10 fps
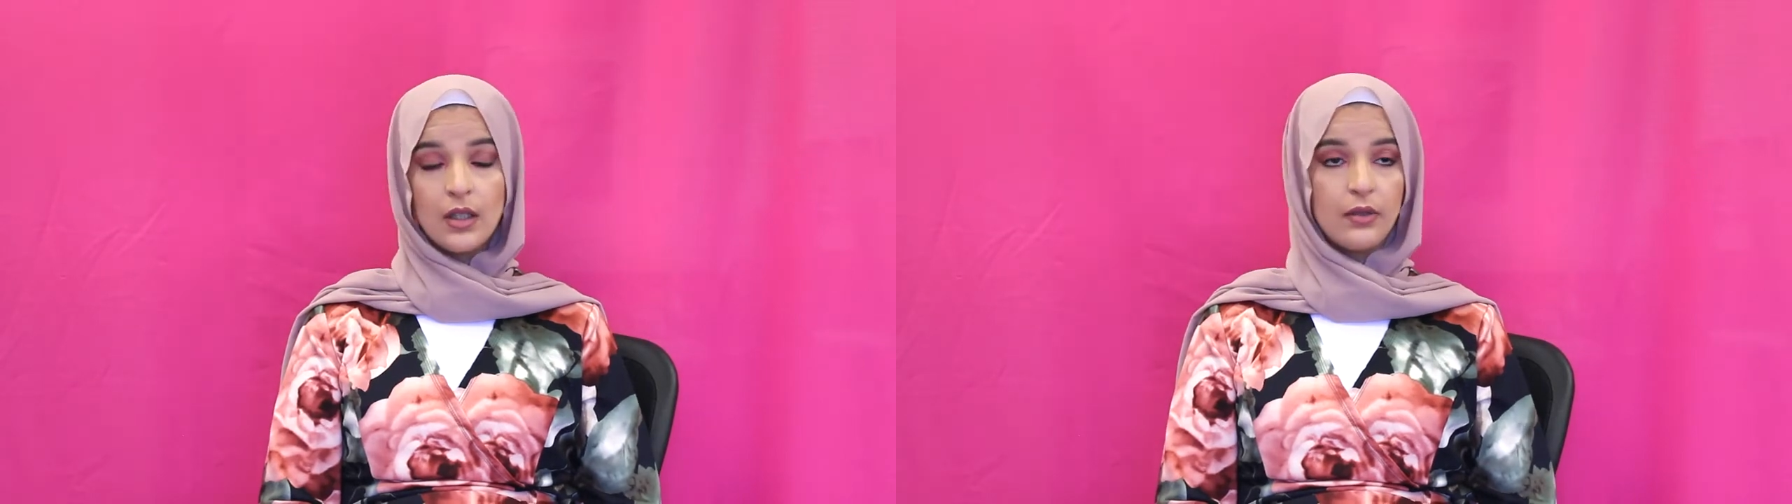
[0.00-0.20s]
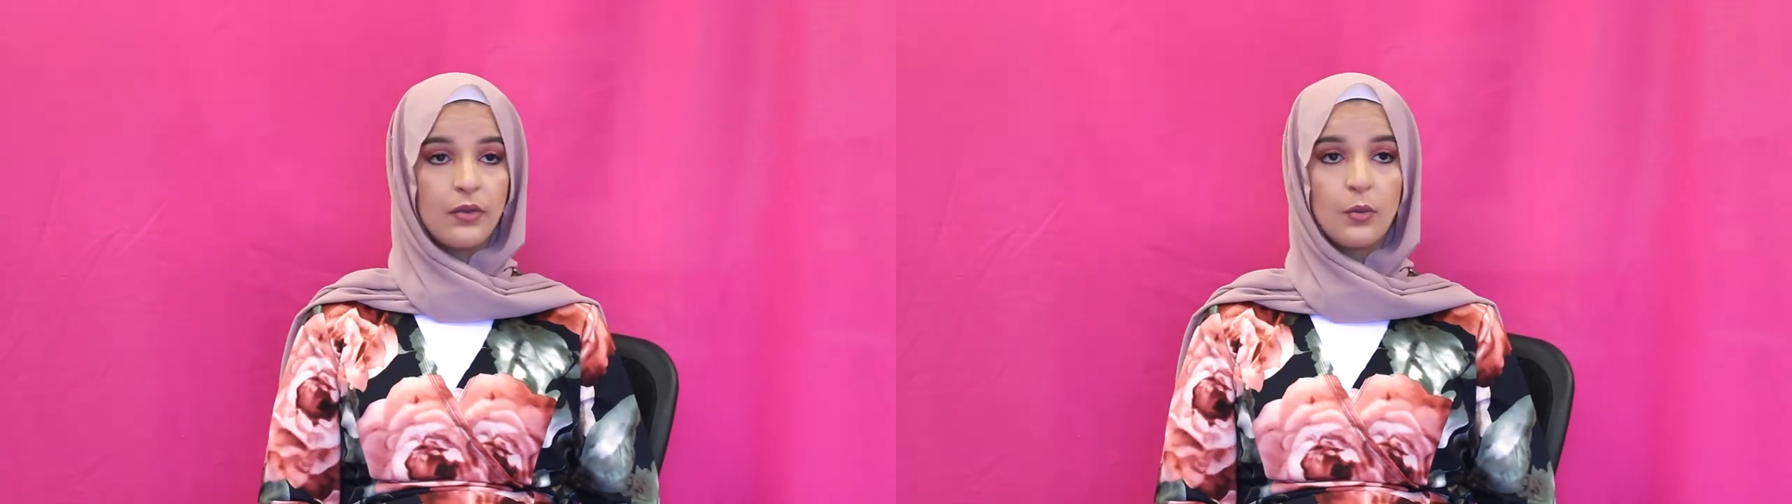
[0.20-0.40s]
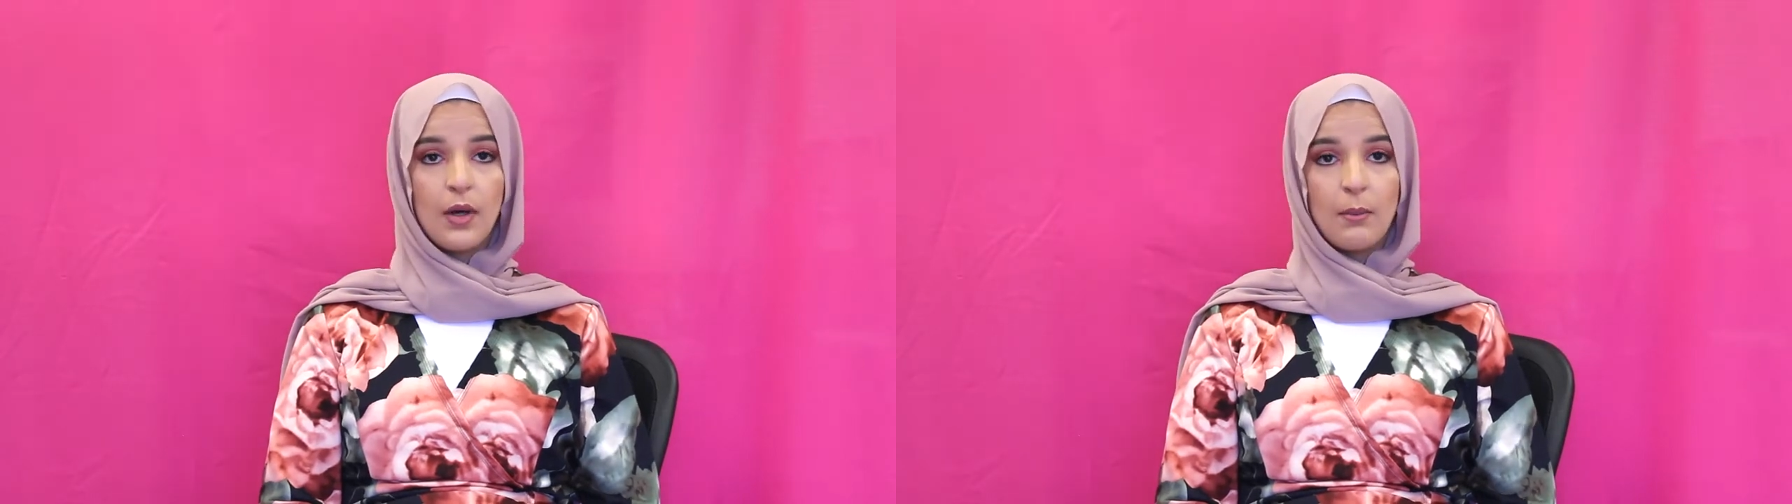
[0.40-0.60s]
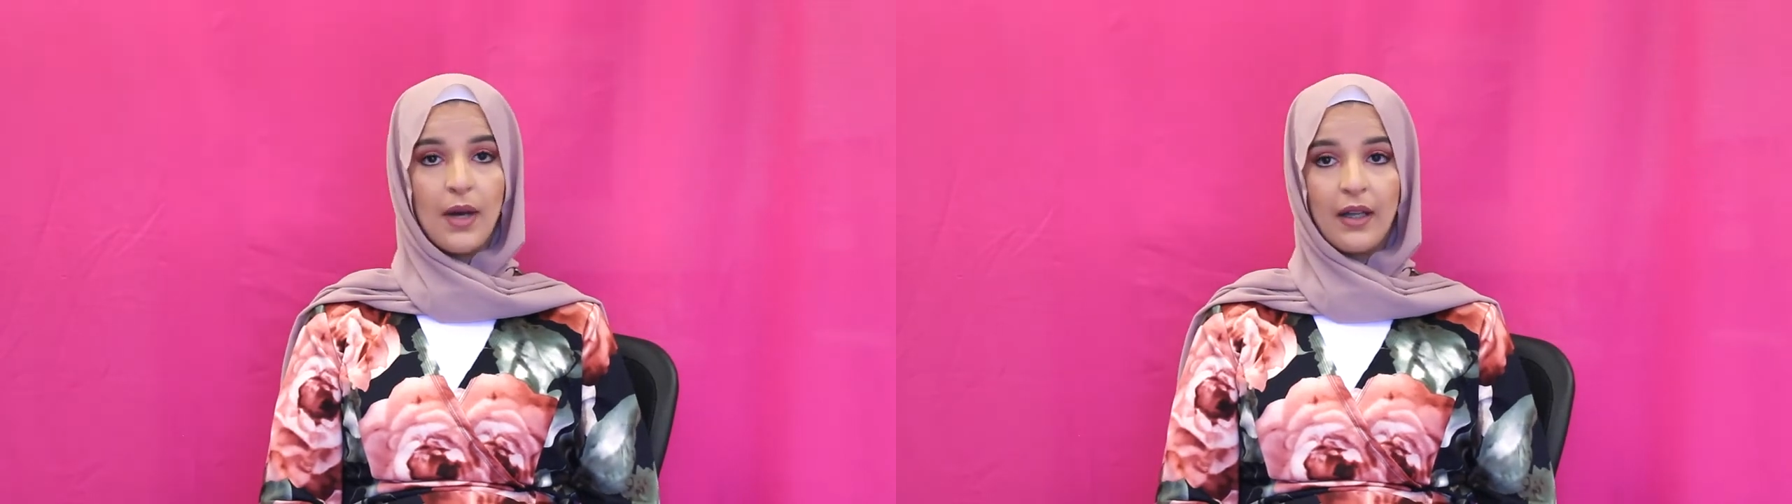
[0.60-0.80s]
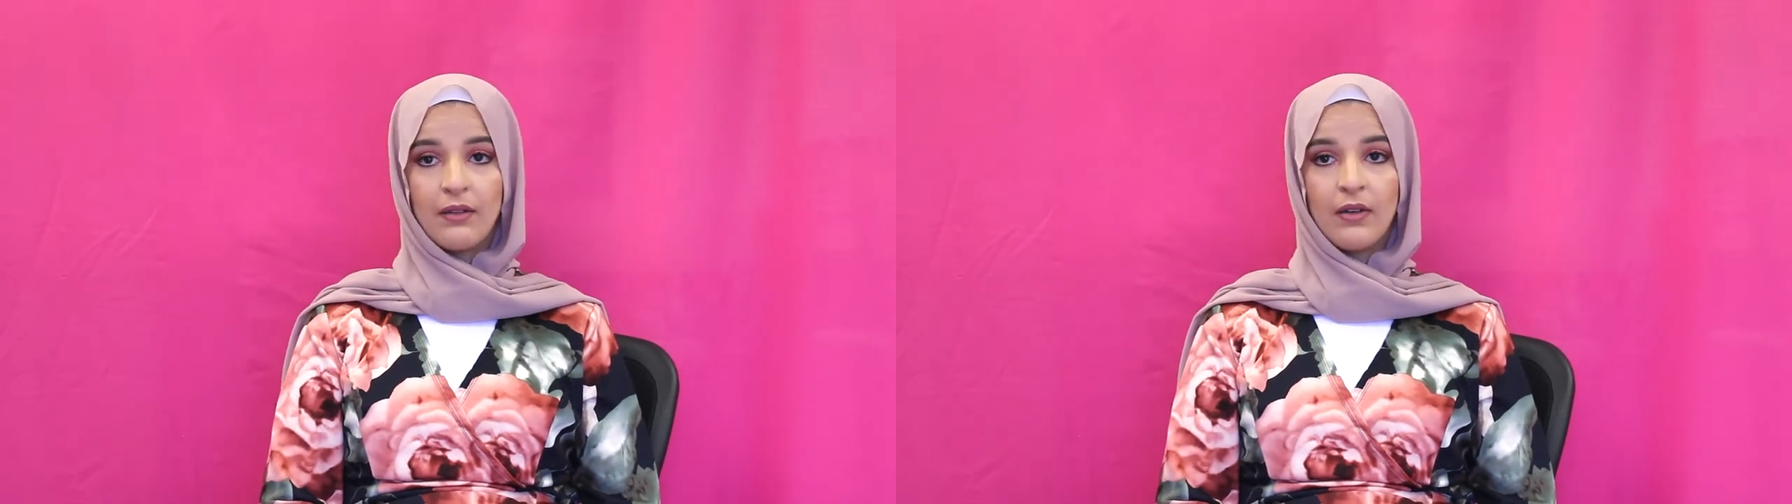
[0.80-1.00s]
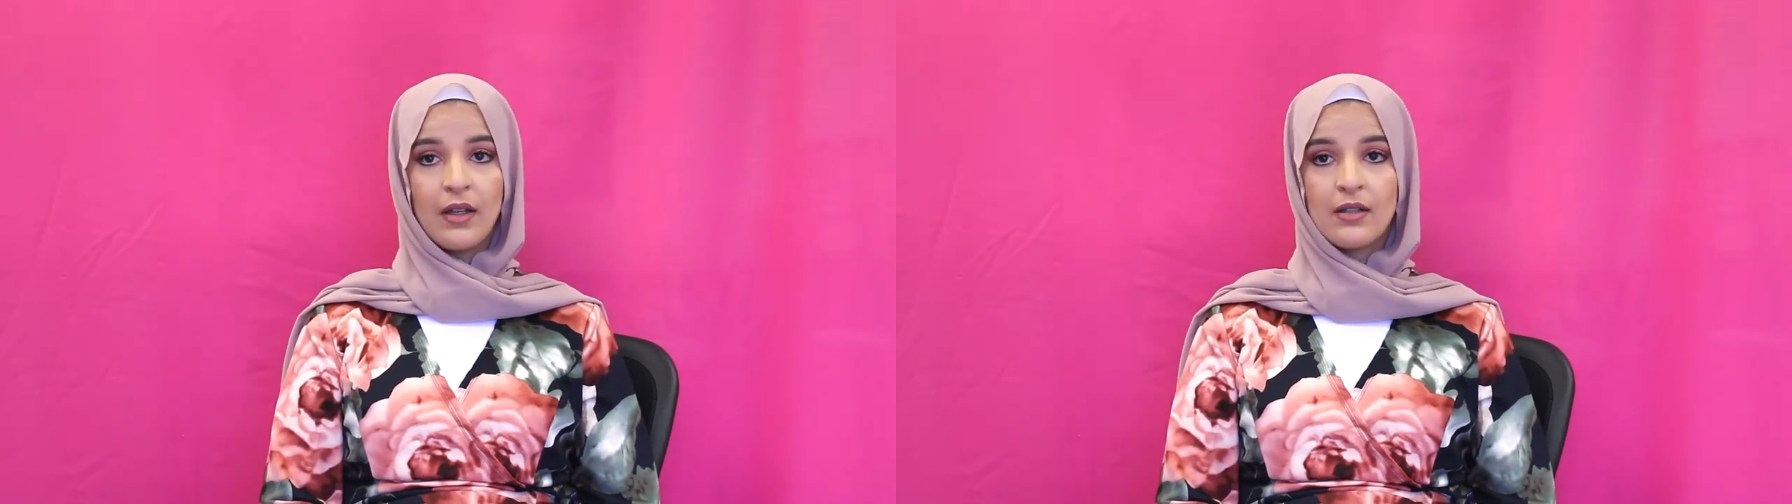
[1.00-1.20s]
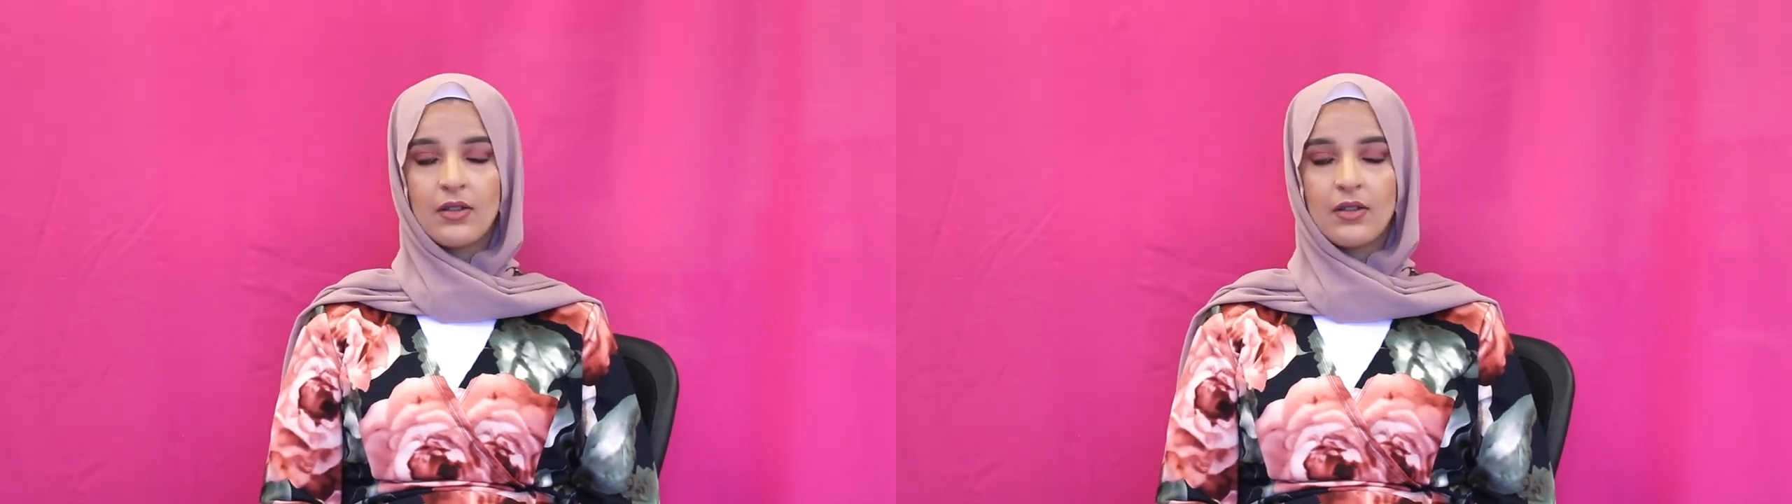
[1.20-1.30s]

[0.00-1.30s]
if you want my advice,